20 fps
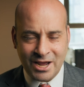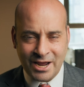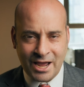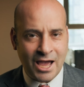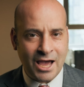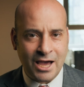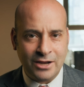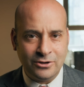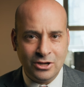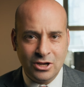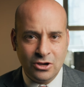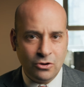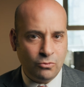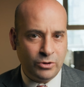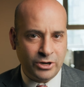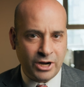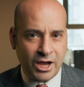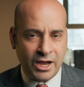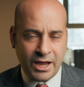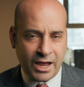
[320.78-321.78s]
I had when
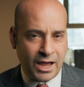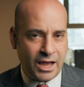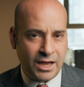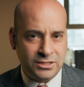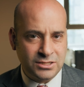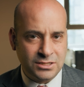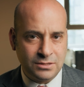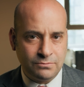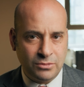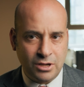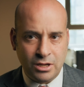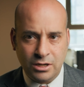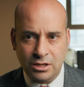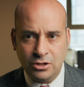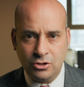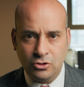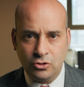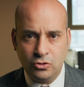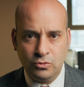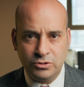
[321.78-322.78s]
I had somebody
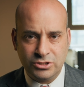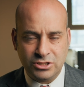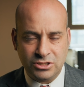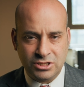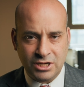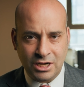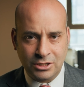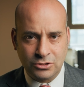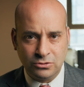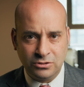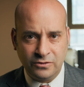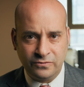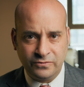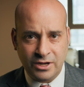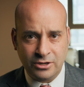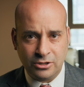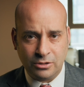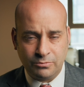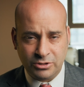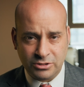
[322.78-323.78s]
who was a sexual
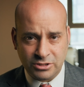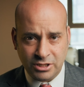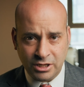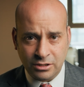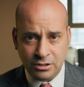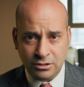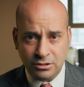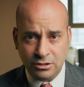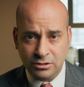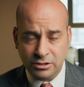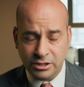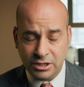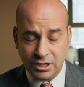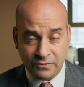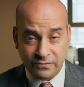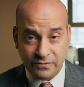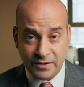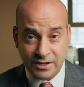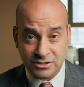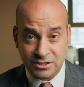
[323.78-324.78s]
offender, particularly
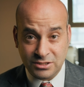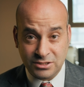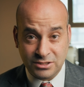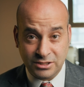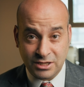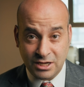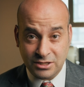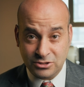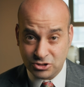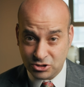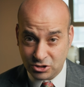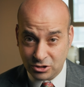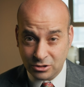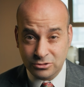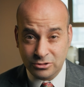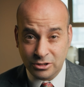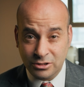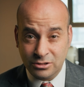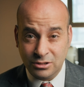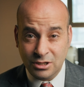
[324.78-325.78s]
offenses against
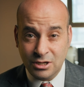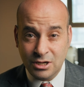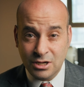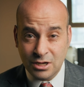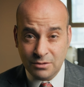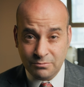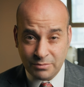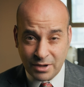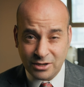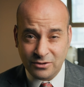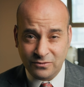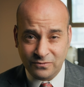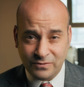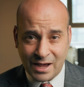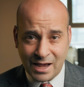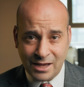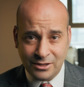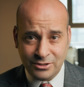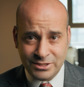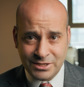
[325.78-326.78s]
children,
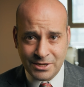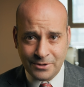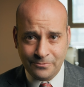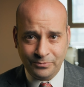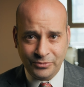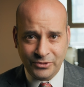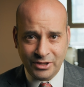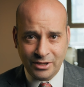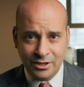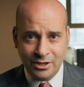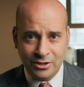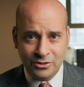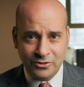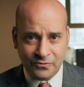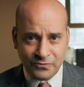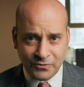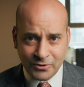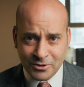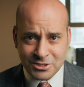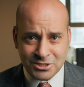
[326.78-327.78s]
pedophiles, the
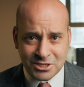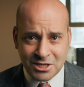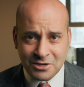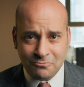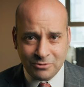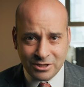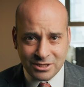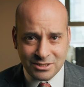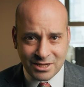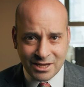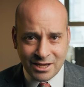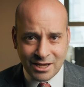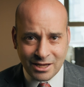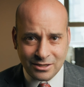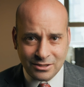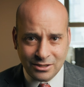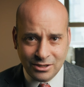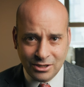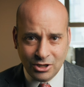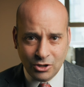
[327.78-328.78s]
first thing we did
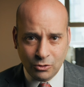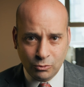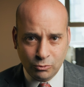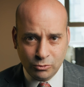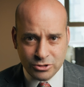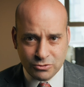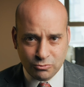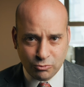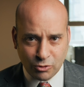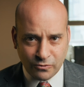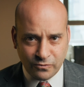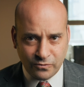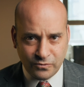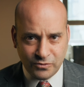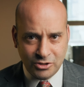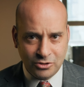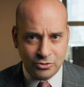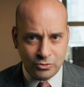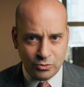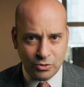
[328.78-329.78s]
was
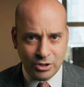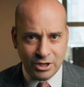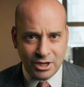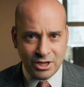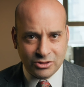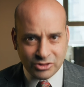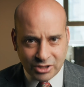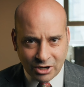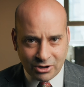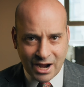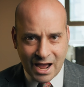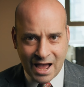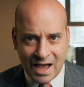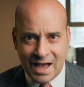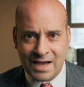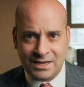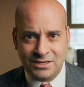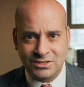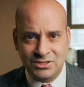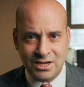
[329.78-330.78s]
review their
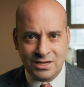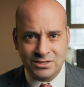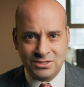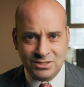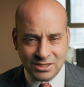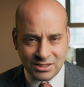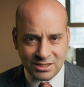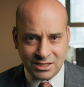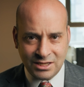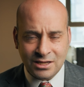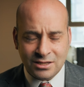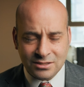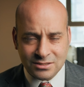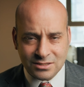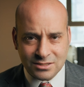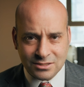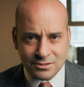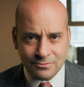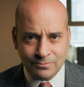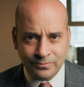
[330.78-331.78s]
access to
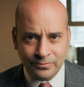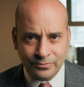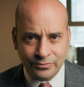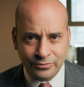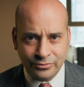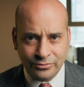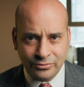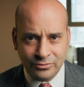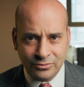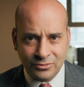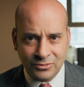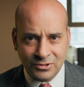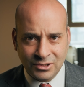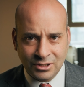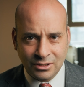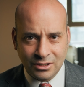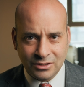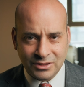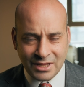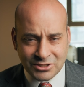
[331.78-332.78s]
kids.
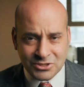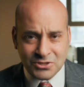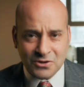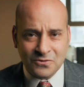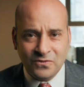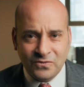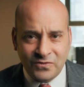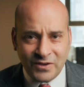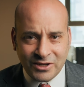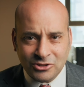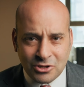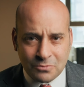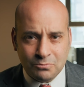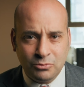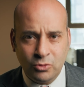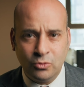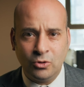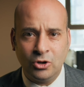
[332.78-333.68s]
That's their victim pool.